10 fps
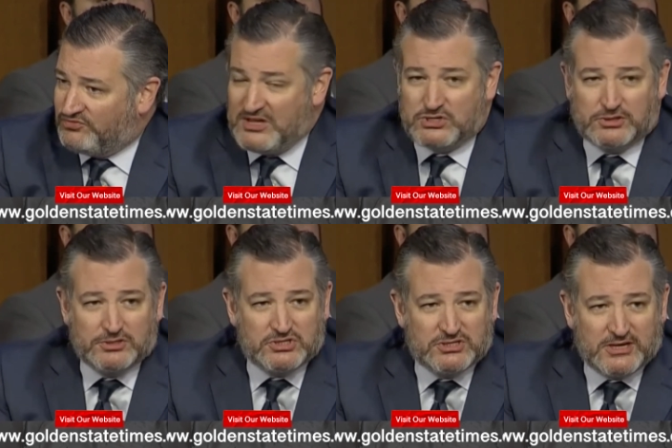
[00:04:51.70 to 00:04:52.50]

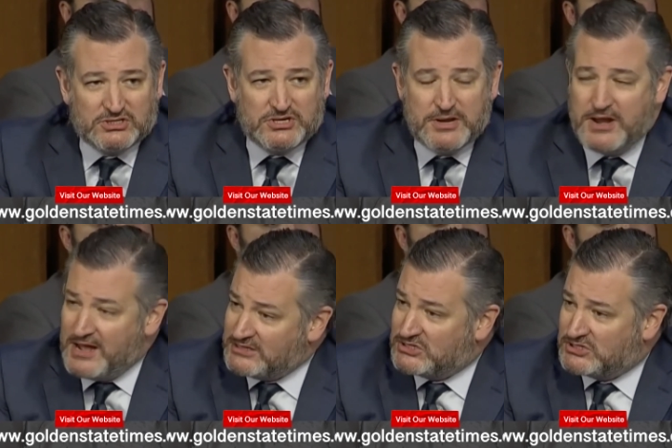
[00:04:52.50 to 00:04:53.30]
featured such
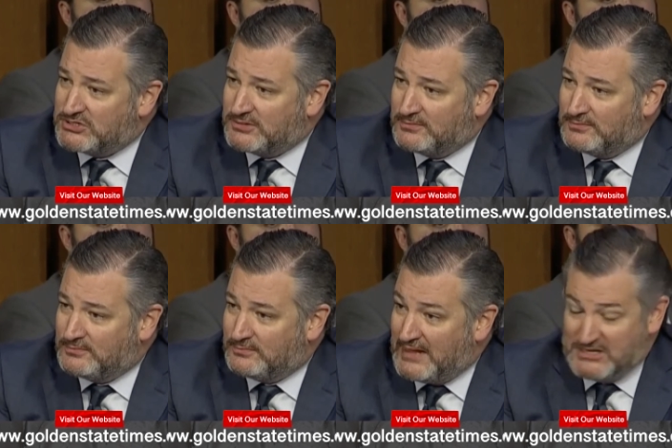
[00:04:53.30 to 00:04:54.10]
nuts
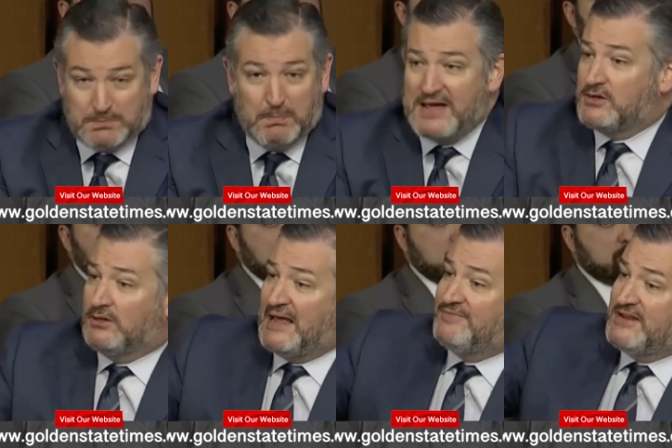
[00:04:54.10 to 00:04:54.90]
as
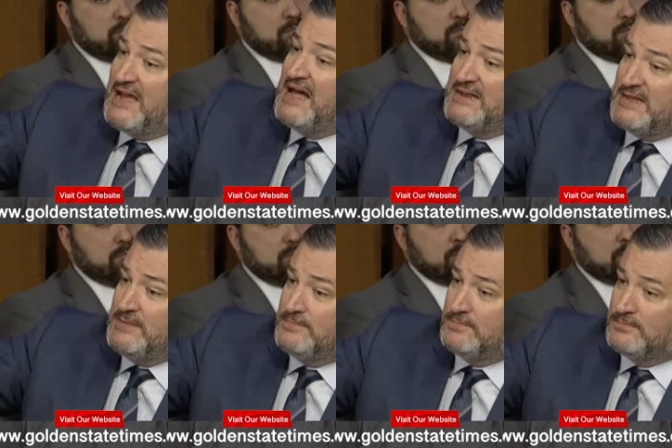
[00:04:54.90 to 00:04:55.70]
Michael
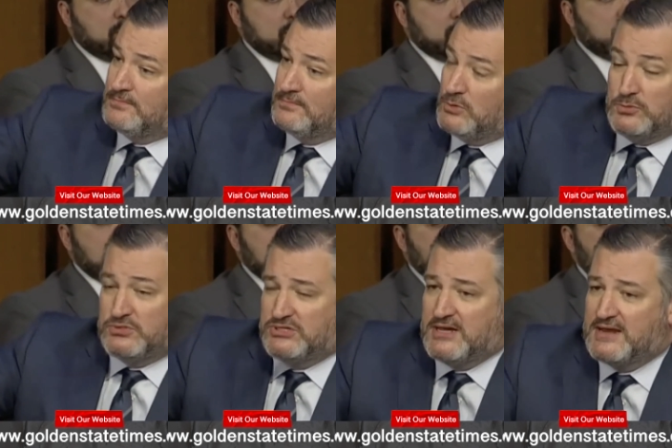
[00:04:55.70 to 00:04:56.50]
Avenatti,
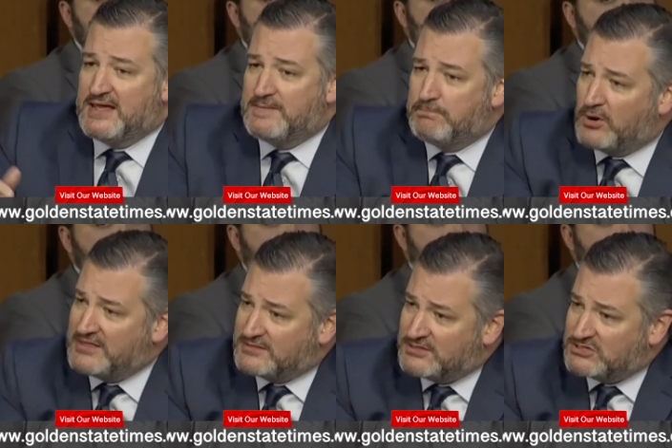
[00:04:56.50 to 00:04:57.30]
whom CNN
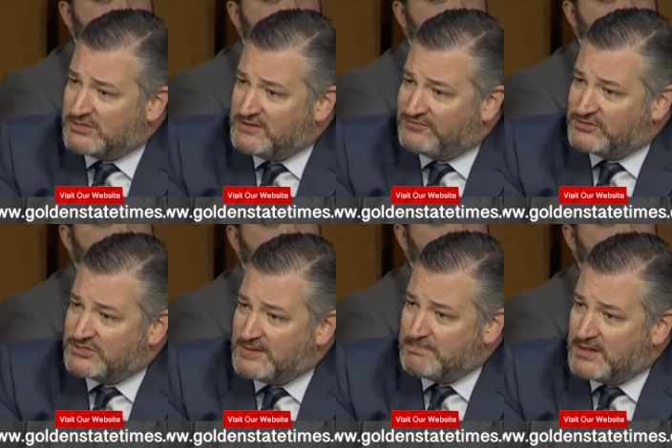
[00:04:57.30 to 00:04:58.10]
breathlessly for
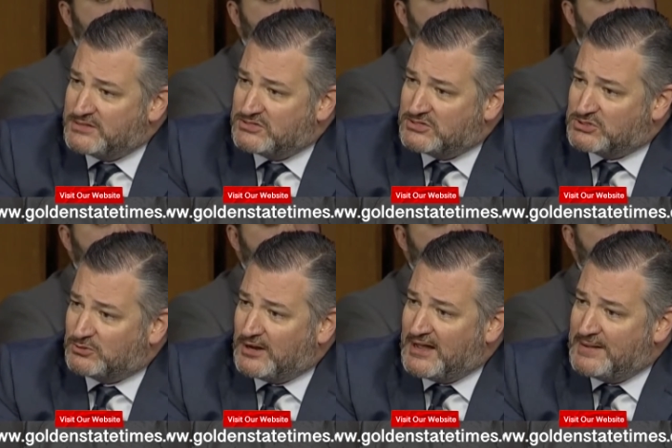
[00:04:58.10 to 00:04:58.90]
some months
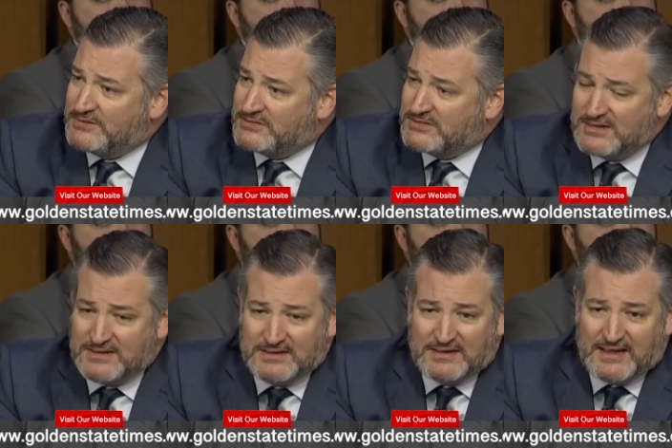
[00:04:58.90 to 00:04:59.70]
described as
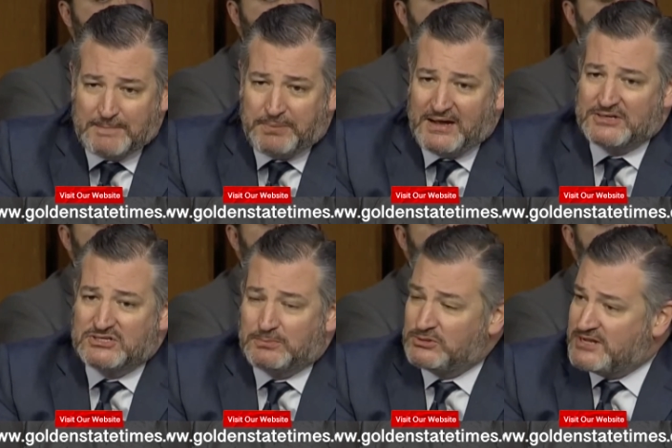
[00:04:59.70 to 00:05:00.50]
a
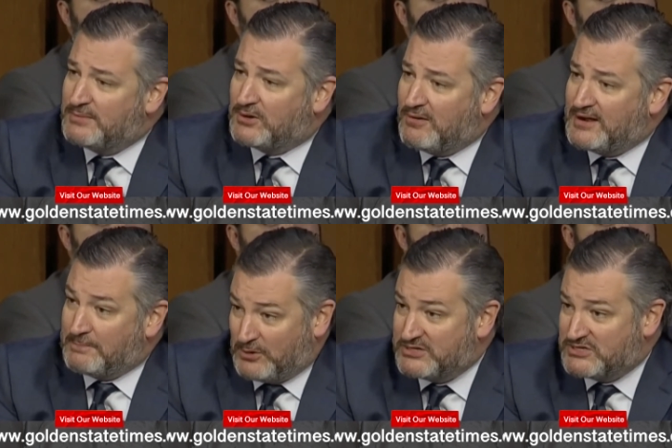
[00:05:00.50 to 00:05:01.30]
possible
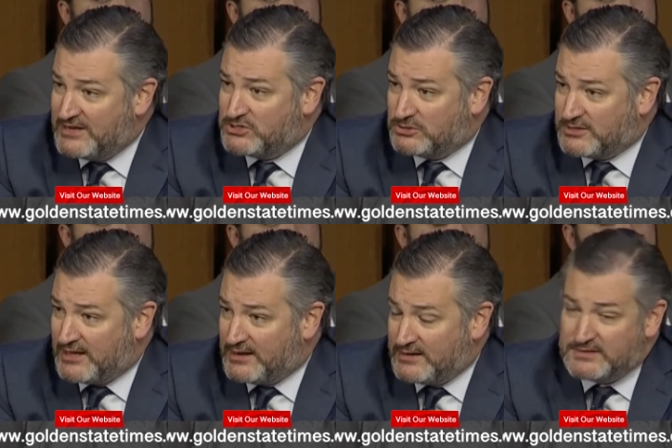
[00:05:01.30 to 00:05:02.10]
Democratic presidential
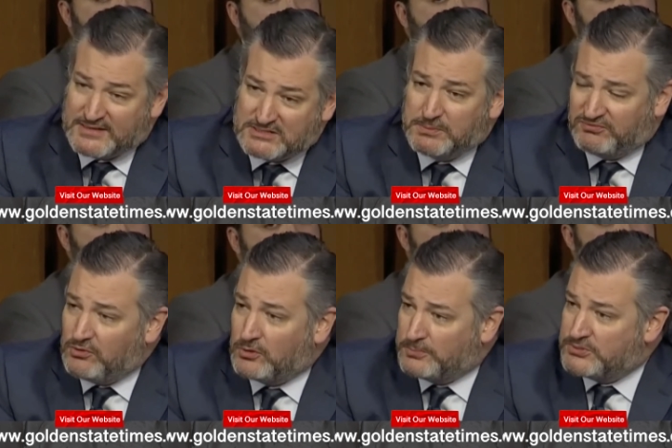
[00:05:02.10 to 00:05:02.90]
candidate. That's
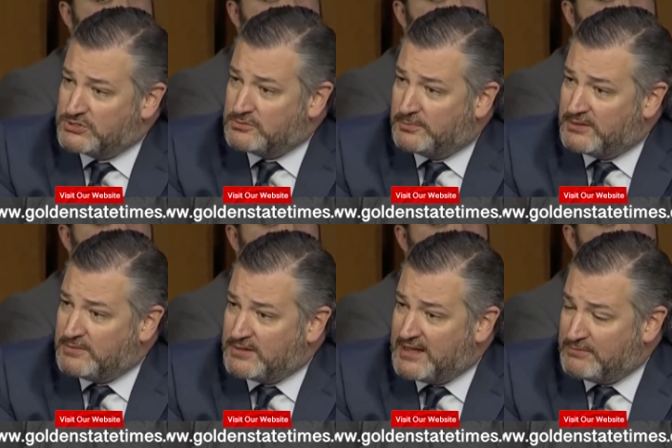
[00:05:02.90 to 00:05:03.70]
before, presumably,
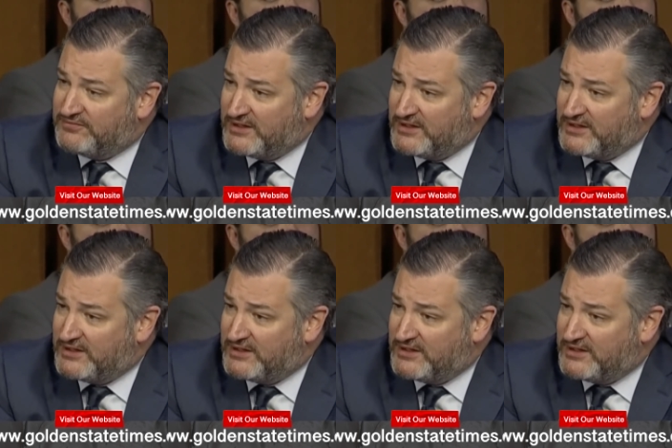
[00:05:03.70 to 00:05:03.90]
he became